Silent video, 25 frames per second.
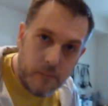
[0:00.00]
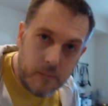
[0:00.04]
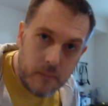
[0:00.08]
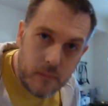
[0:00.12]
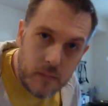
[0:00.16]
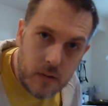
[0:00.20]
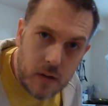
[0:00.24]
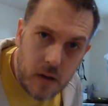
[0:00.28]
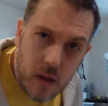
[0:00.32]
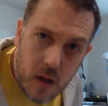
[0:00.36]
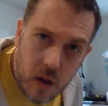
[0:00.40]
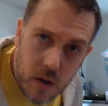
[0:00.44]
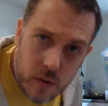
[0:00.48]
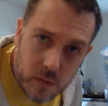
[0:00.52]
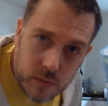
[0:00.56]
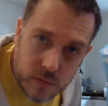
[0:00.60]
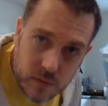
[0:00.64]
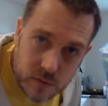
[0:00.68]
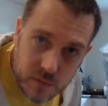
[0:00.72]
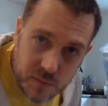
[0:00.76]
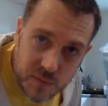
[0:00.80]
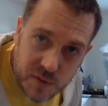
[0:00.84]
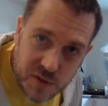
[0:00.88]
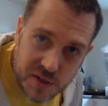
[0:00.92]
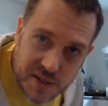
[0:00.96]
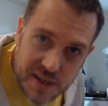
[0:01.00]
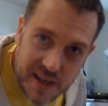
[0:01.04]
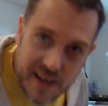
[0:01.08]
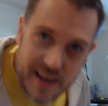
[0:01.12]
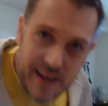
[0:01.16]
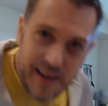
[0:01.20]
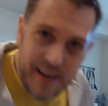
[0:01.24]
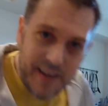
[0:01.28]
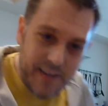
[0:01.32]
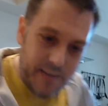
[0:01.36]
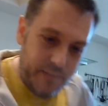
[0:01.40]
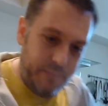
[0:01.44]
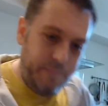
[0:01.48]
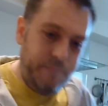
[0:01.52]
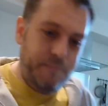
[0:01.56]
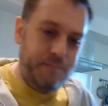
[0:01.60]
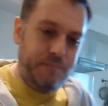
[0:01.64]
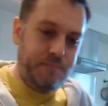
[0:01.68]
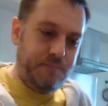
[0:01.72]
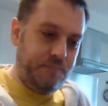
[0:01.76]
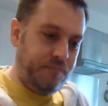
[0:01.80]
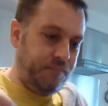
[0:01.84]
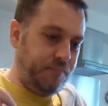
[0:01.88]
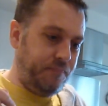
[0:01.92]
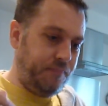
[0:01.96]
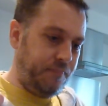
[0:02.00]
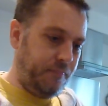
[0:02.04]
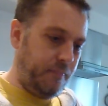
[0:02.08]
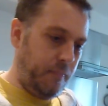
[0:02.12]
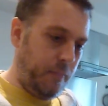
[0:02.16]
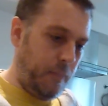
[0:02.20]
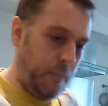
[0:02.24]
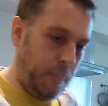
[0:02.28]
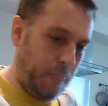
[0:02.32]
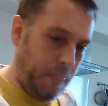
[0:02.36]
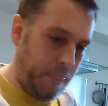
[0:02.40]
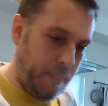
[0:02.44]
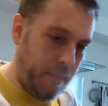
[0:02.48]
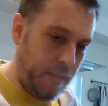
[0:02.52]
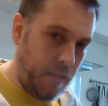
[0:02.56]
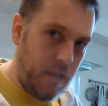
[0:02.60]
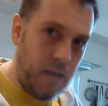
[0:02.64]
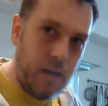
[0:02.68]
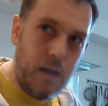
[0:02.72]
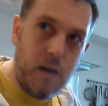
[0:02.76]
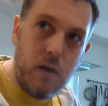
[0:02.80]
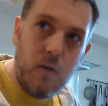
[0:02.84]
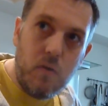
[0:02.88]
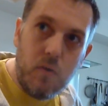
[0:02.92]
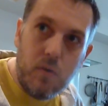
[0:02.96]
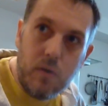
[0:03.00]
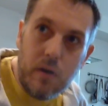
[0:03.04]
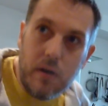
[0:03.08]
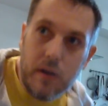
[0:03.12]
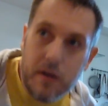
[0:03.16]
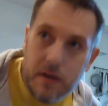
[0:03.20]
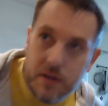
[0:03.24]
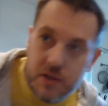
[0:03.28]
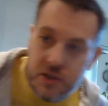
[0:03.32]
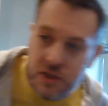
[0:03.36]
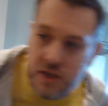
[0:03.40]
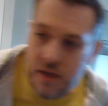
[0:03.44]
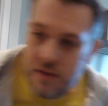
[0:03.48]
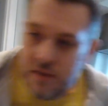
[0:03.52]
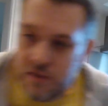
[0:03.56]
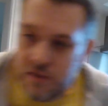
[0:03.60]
Hello, Smuzzy here. I'm going to shut the